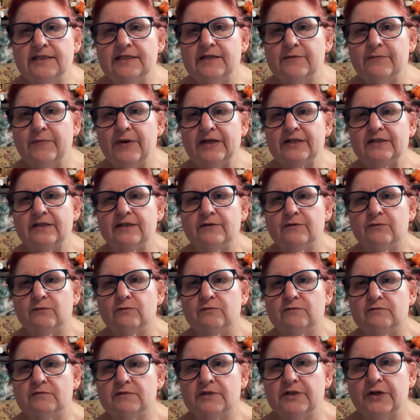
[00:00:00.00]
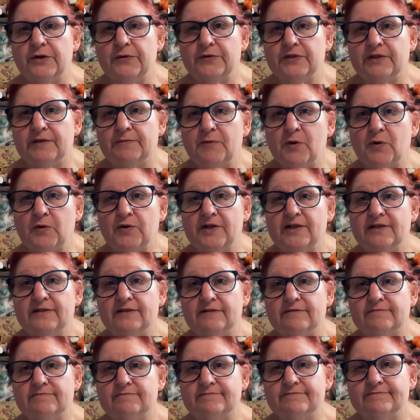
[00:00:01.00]
at about two in the
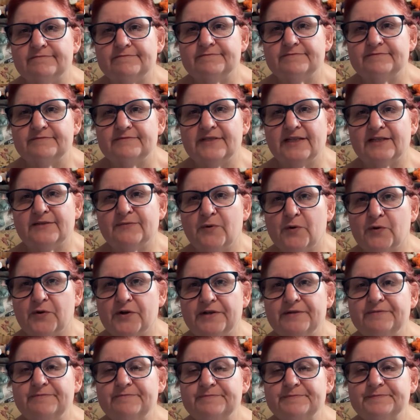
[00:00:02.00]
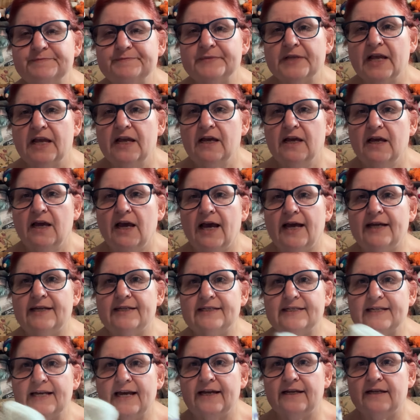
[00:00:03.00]
morning, this morning, I
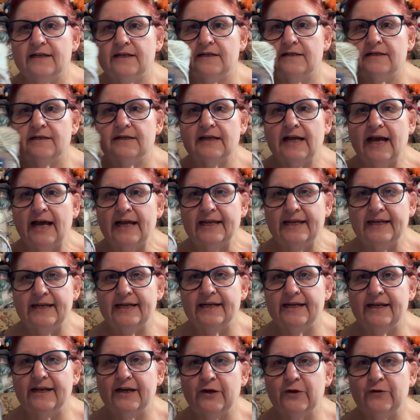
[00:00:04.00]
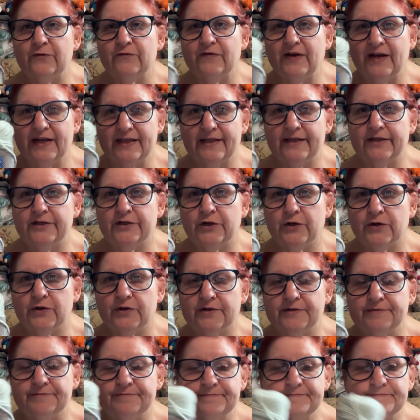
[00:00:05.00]
decided I needed to go find this
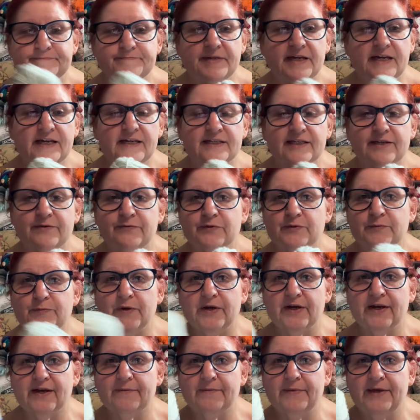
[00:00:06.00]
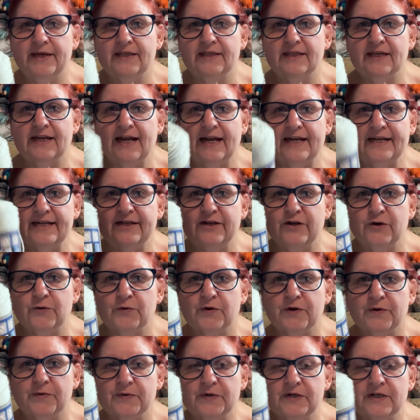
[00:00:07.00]
yarn because it was bugging me that I didn't know
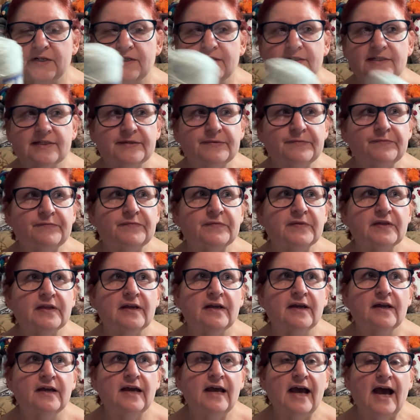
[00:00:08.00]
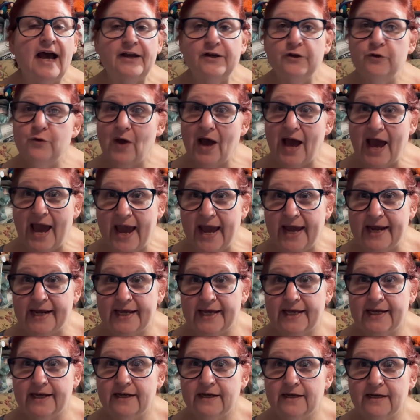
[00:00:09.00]
where it was. I knew I had
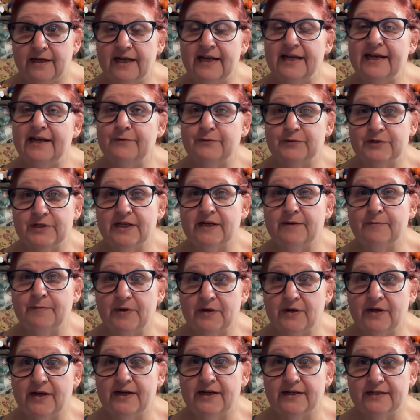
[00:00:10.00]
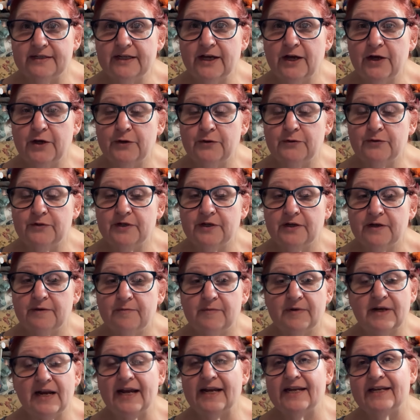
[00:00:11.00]
it and it was in a, in a tote,
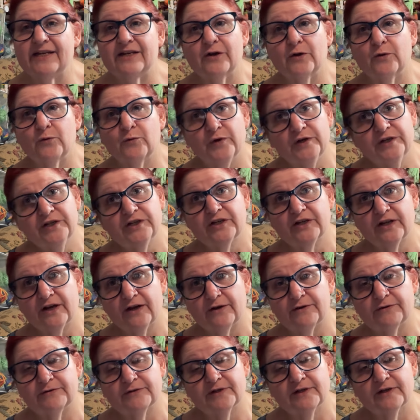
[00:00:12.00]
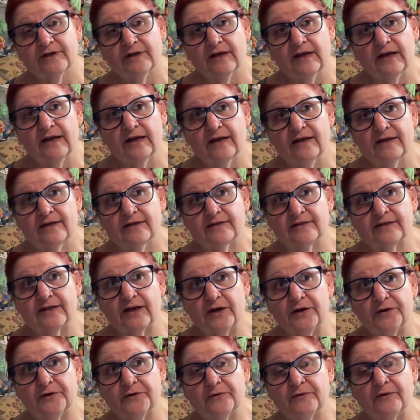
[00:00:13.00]
but I didn't know which tote.
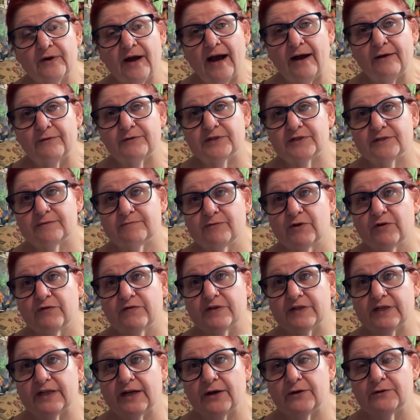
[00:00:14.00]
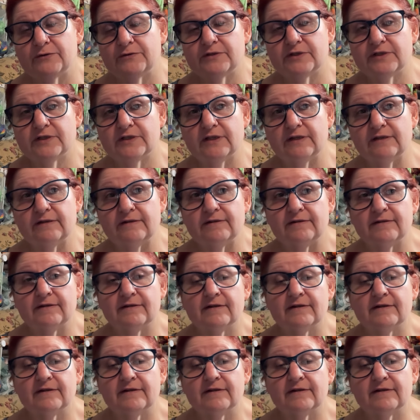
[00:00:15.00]
So I was moving totes and